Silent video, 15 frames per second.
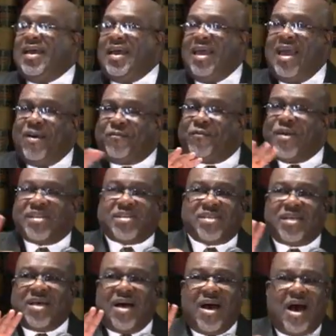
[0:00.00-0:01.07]
If
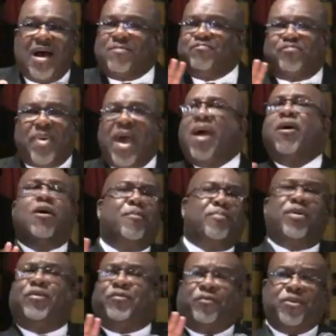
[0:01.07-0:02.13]
it's
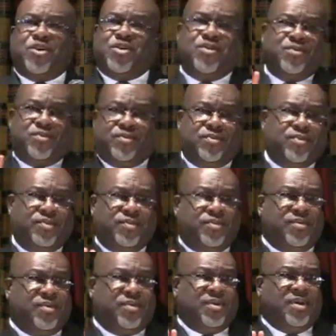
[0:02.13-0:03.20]
unbearable for you,
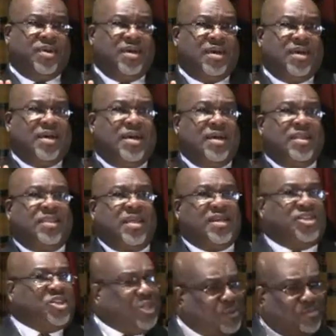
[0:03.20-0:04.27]

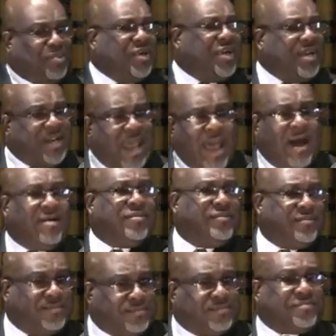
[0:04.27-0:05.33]
then just put it
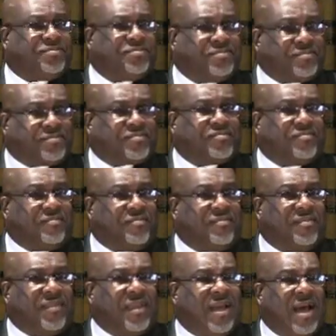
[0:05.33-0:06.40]
down
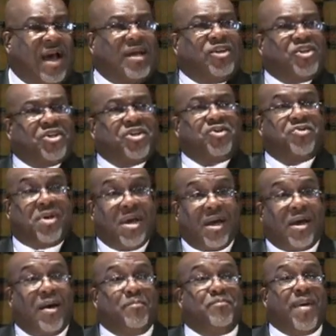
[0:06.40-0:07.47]
until you
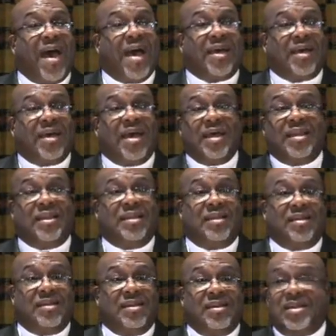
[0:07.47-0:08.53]
can come back
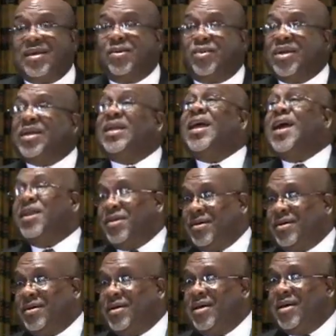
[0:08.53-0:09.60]
and deal with it
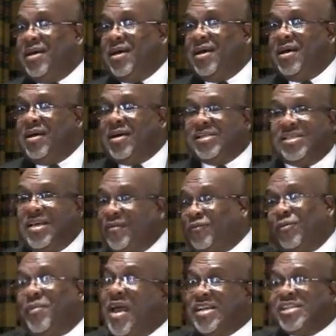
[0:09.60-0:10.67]
later. Because the
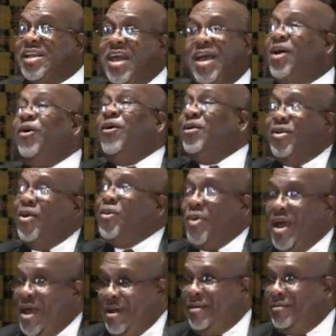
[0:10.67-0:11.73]
information ain't going
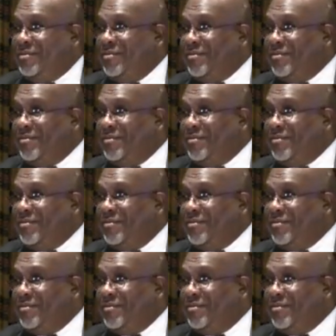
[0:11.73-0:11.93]
nowhere.